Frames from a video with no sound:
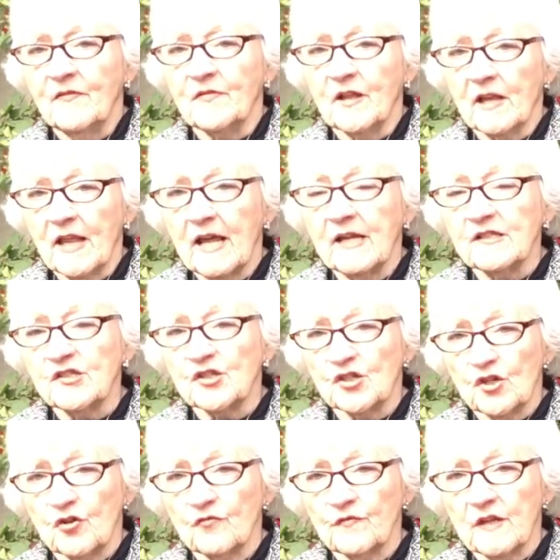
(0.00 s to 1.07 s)
The
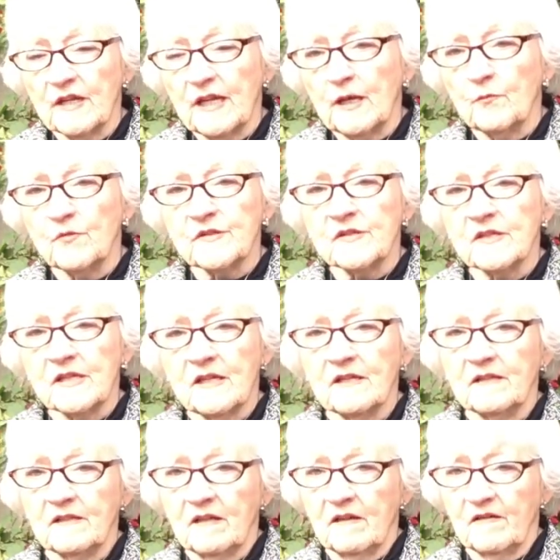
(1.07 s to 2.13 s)
last year that he was
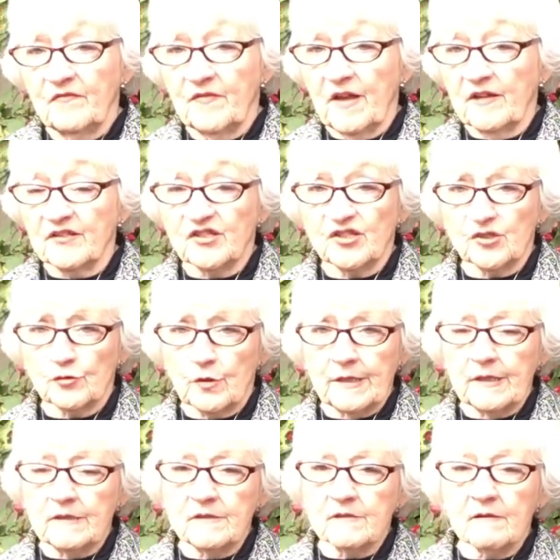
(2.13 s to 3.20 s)
in that
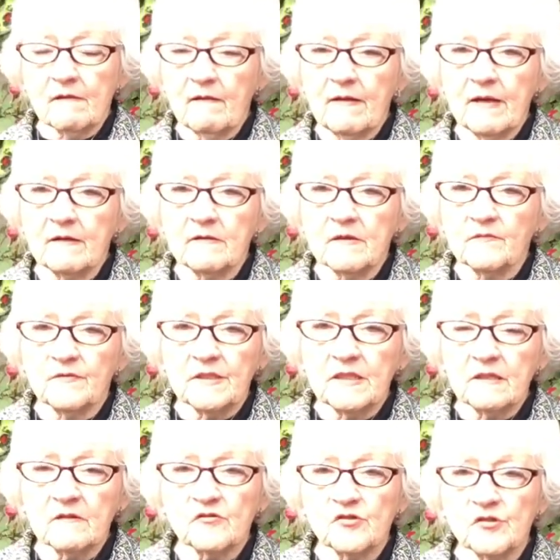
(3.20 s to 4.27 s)
strange land of
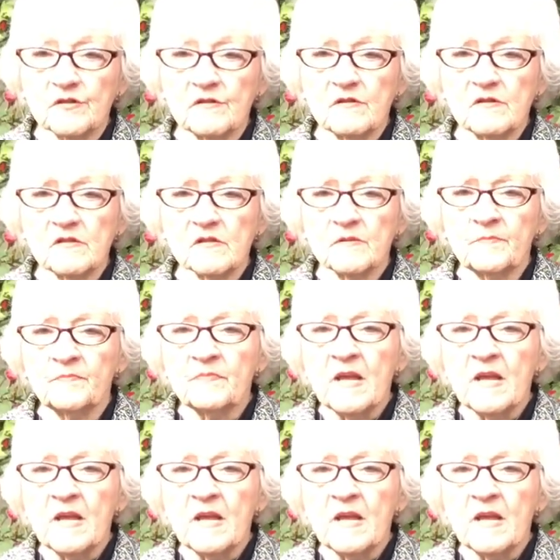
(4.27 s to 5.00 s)
addictions,